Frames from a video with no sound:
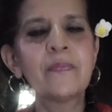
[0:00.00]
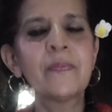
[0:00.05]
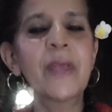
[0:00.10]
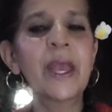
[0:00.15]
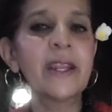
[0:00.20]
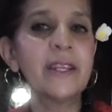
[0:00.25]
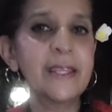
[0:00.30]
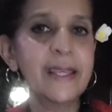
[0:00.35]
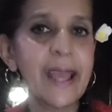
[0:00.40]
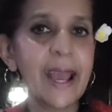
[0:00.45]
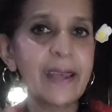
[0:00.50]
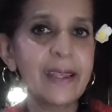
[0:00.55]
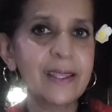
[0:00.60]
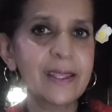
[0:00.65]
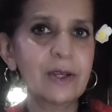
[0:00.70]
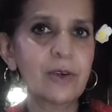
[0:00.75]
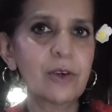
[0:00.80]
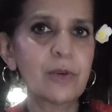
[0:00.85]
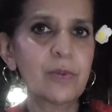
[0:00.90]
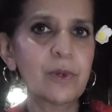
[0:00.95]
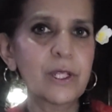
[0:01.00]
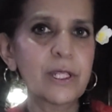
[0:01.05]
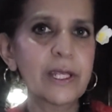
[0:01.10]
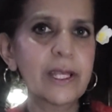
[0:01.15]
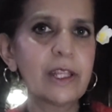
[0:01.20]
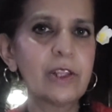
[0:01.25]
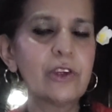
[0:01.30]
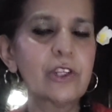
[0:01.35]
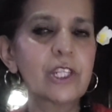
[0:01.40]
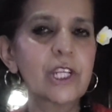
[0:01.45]
And yes, there are
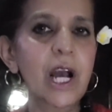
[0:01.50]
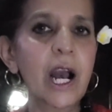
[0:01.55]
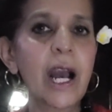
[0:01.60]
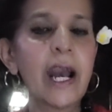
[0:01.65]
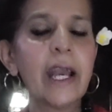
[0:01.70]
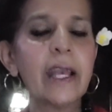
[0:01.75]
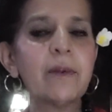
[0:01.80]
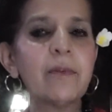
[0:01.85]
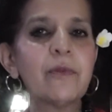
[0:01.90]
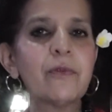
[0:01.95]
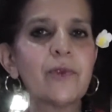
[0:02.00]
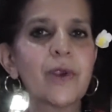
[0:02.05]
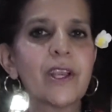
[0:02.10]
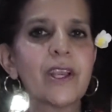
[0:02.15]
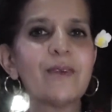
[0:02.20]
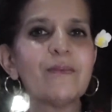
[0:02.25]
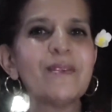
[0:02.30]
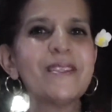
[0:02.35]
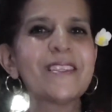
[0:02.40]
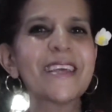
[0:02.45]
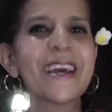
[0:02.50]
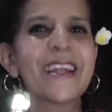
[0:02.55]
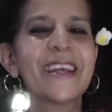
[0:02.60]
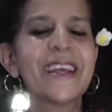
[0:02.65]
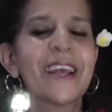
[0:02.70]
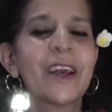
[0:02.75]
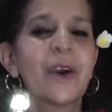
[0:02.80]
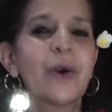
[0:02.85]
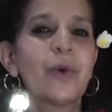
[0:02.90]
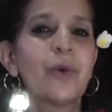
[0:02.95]
particular time frames that
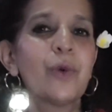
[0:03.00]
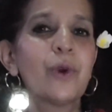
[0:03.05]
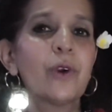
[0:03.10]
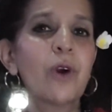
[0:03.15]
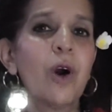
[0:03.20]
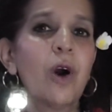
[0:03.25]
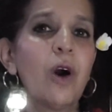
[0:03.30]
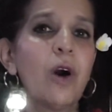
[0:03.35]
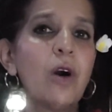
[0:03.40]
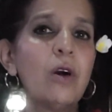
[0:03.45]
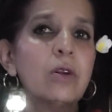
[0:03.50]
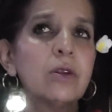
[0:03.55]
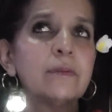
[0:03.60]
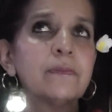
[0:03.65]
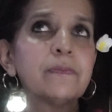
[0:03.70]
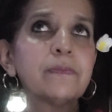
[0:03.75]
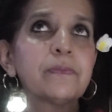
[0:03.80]
we're all